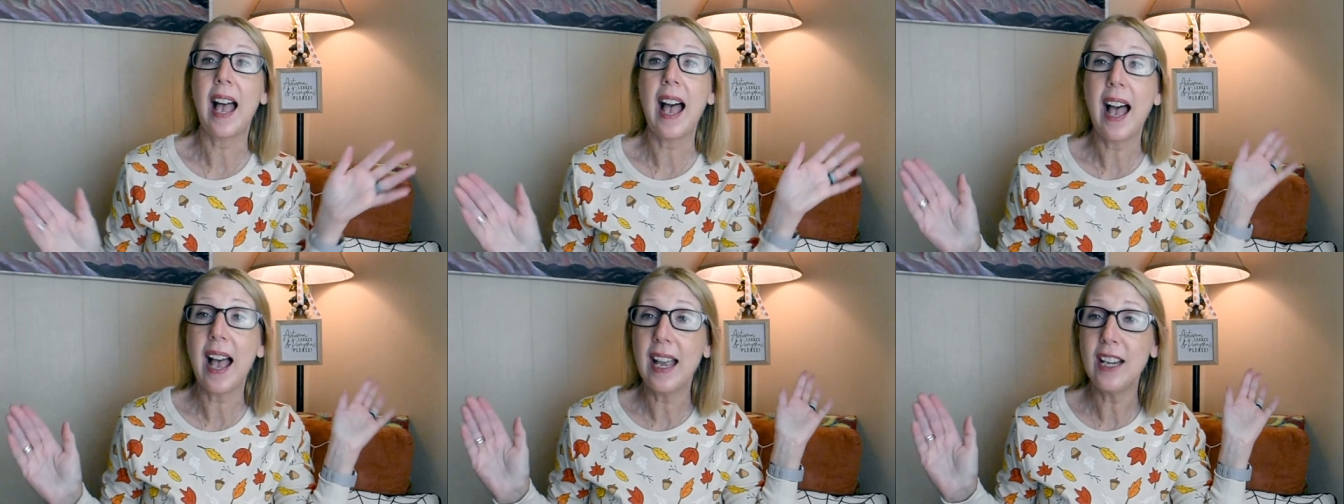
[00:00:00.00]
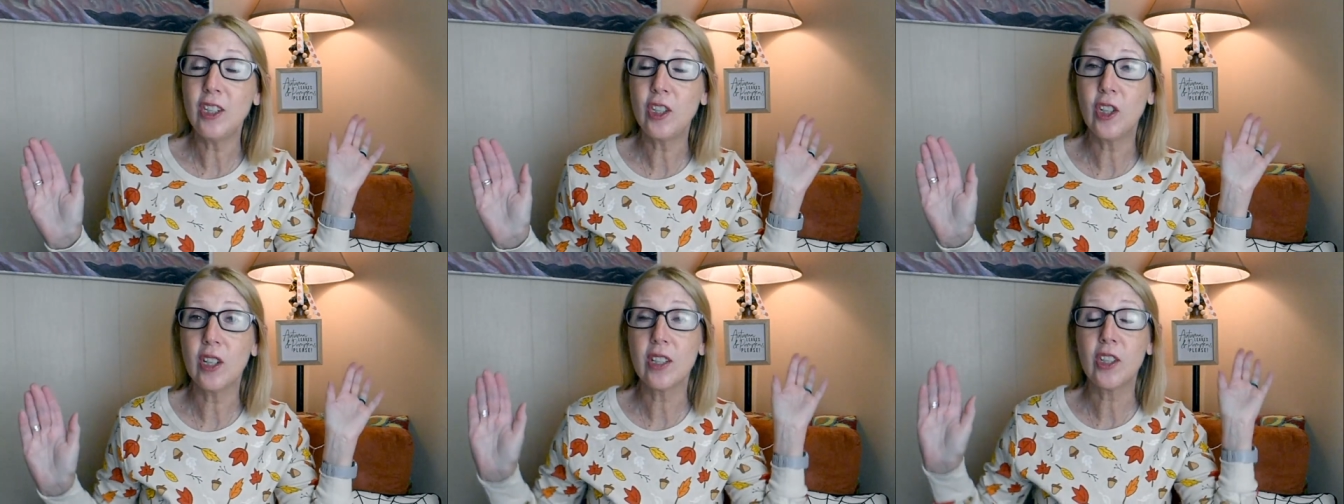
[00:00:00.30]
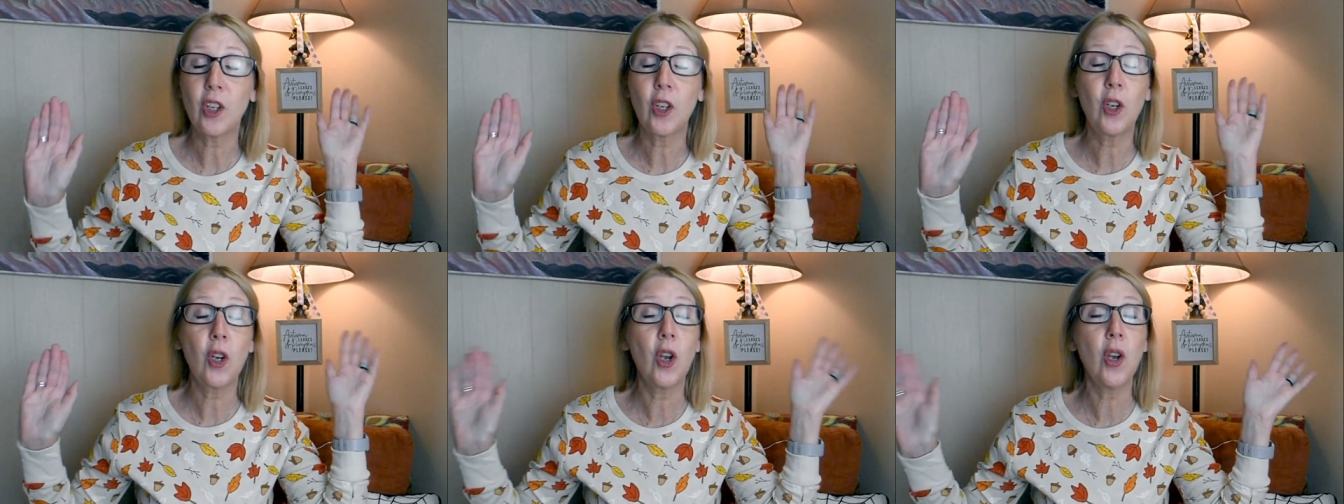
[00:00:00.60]
I
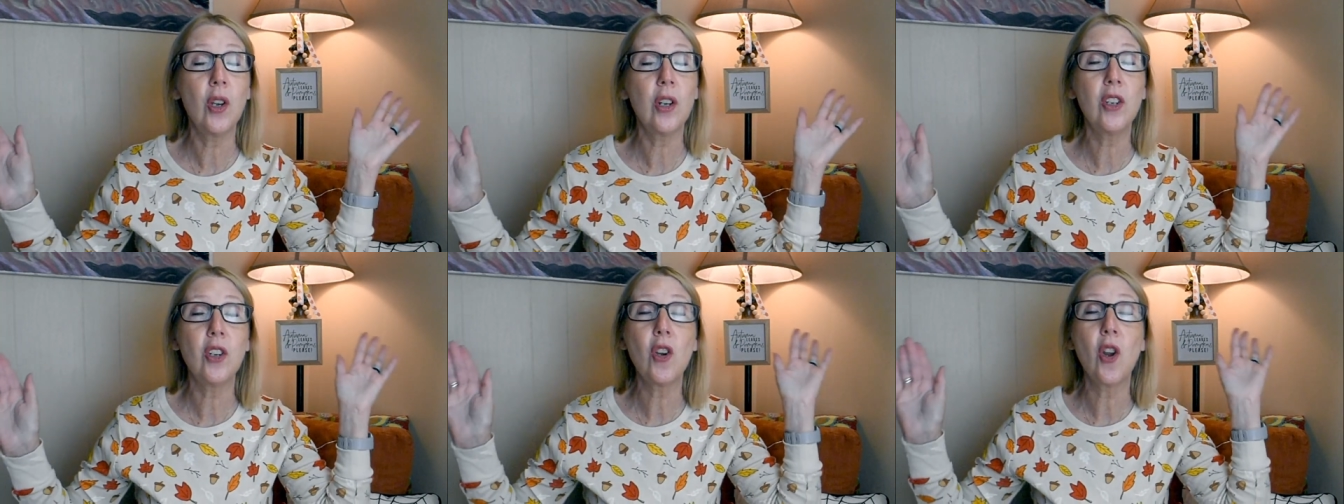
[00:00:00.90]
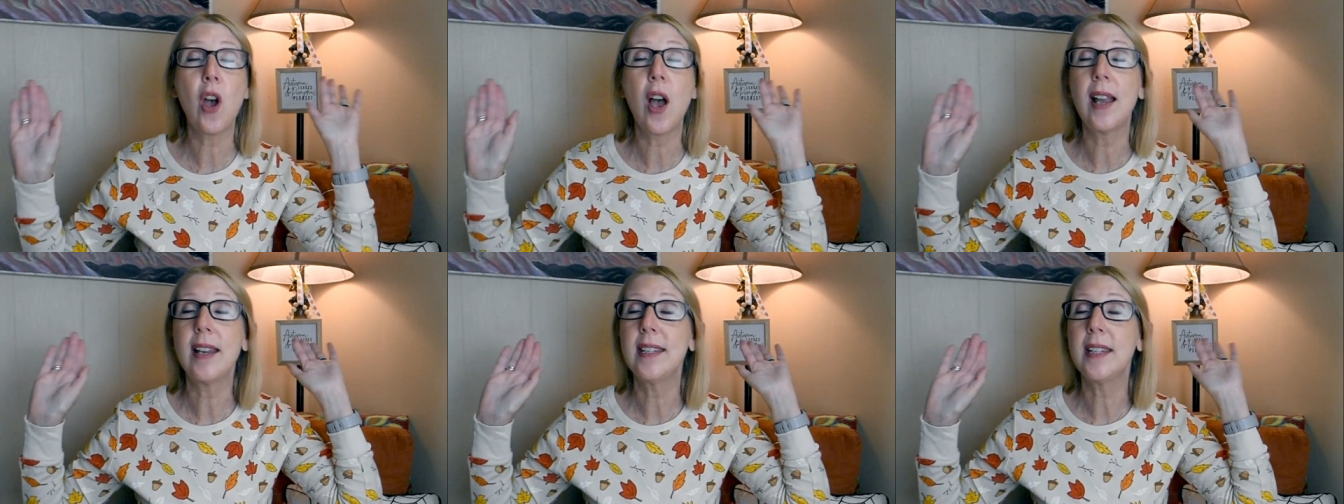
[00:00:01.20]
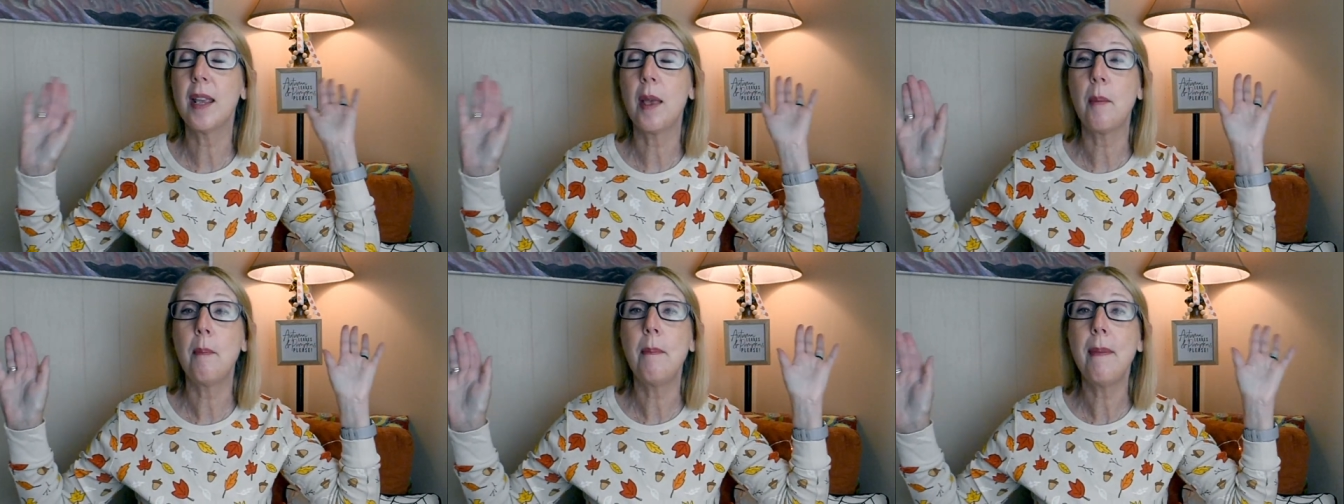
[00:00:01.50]
just could
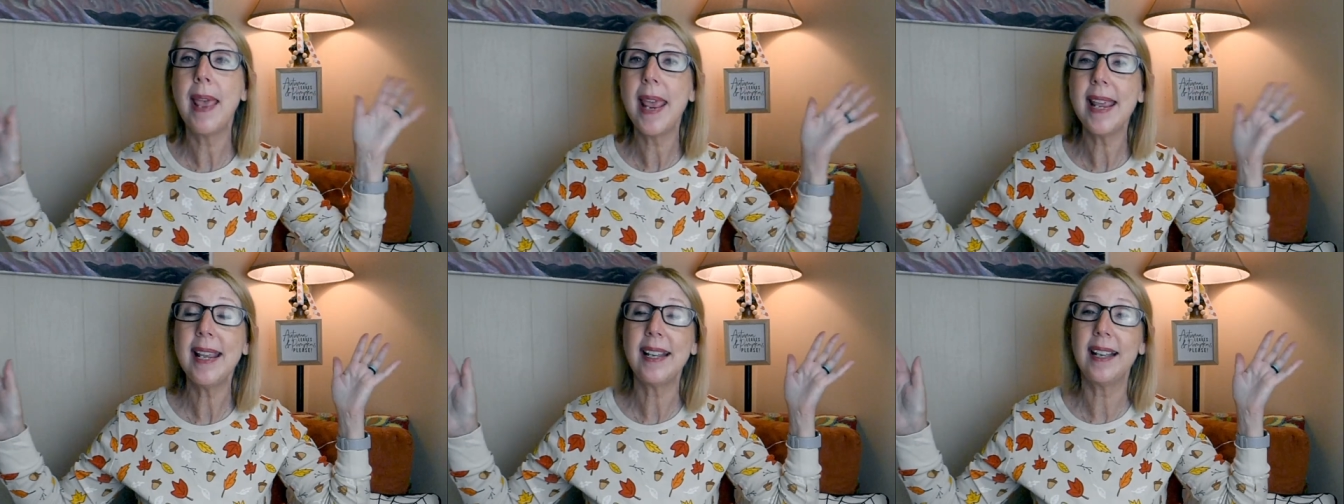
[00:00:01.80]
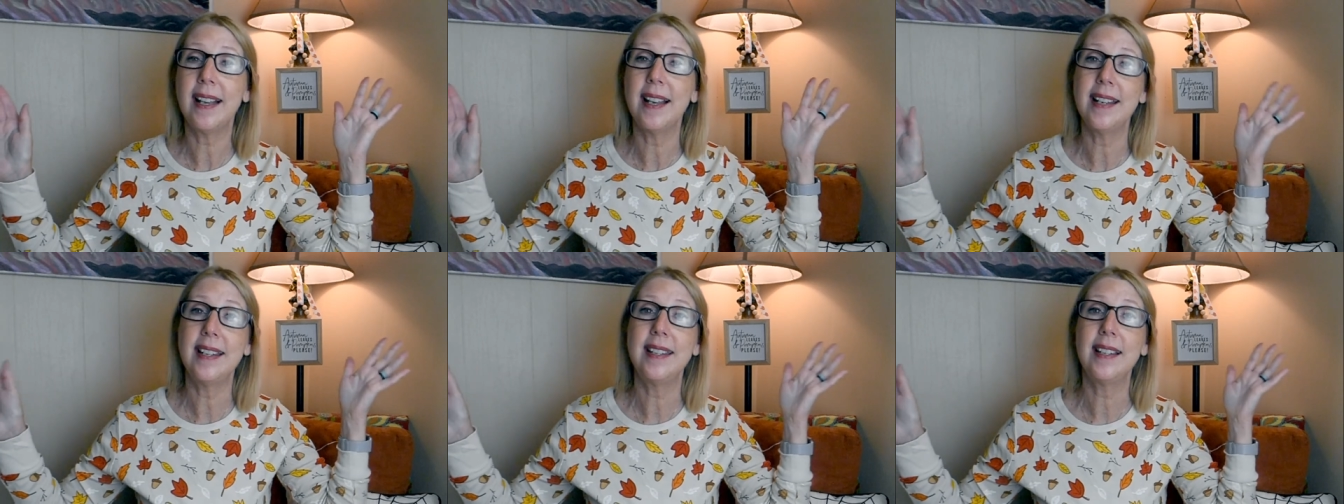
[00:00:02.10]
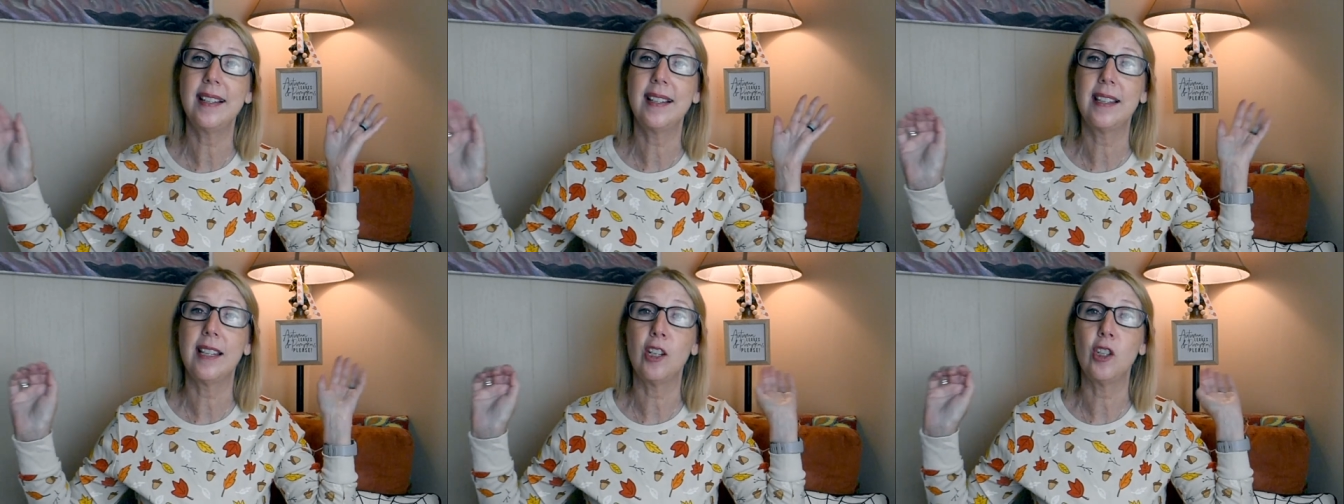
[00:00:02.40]
not make a
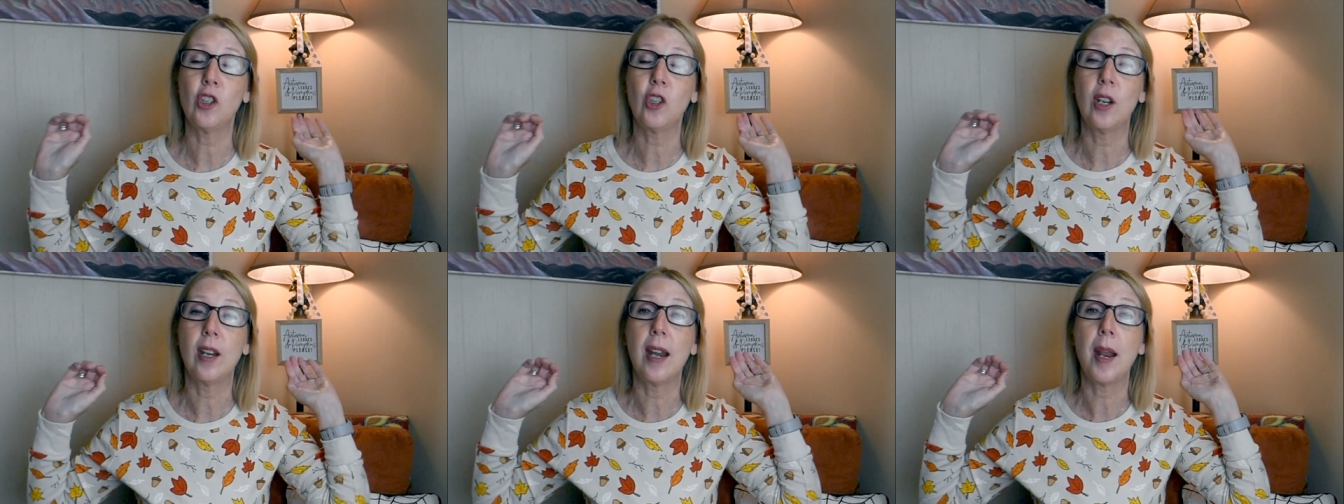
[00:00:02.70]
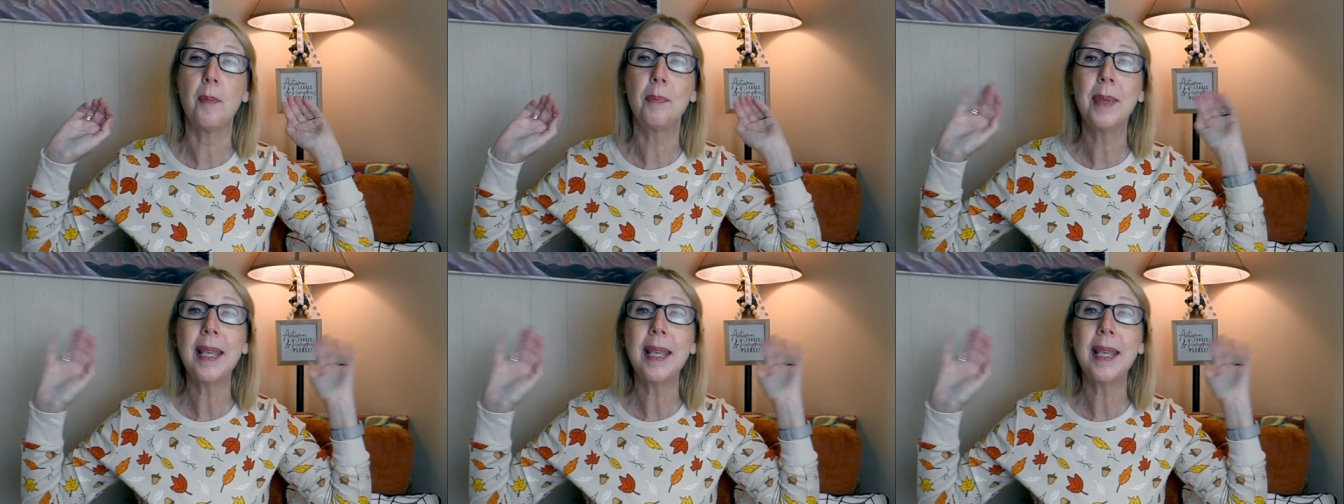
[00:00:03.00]
decision